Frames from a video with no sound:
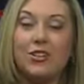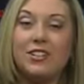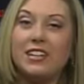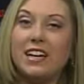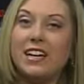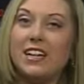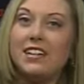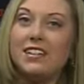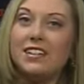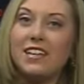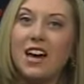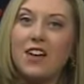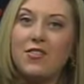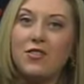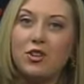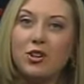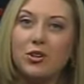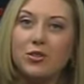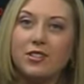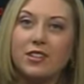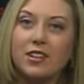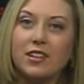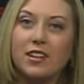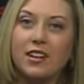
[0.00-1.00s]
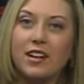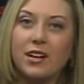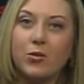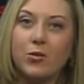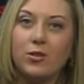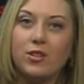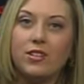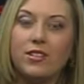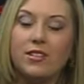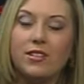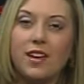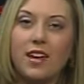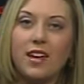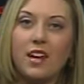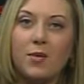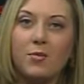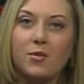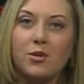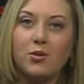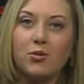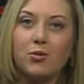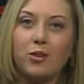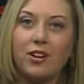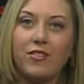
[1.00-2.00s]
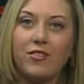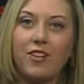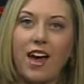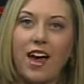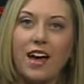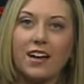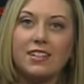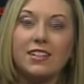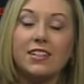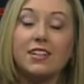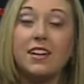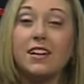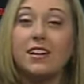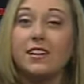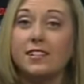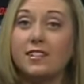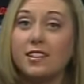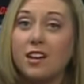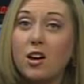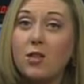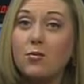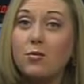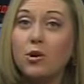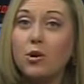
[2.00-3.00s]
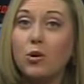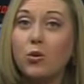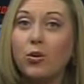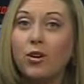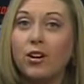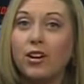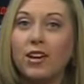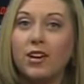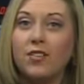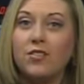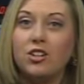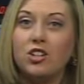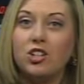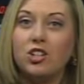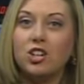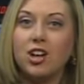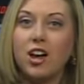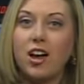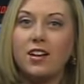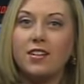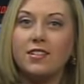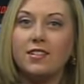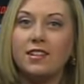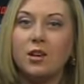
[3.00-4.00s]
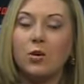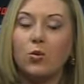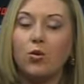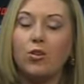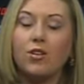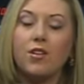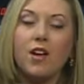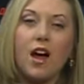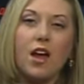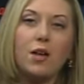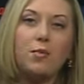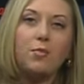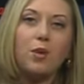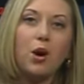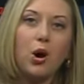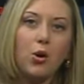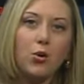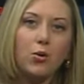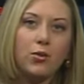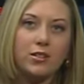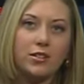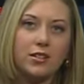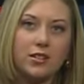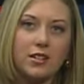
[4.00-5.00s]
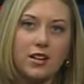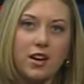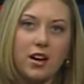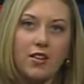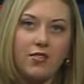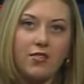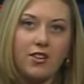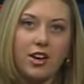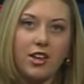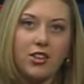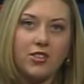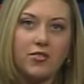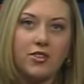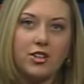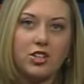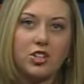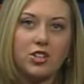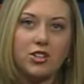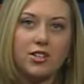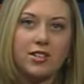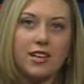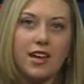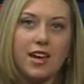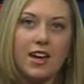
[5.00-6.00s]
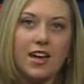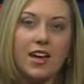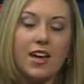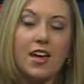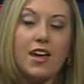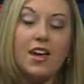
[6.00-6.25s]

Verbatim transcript: Well, Dan, this afternoon's clinic was set up to revaccinate some who were given shots that were not potent enough. Health officials say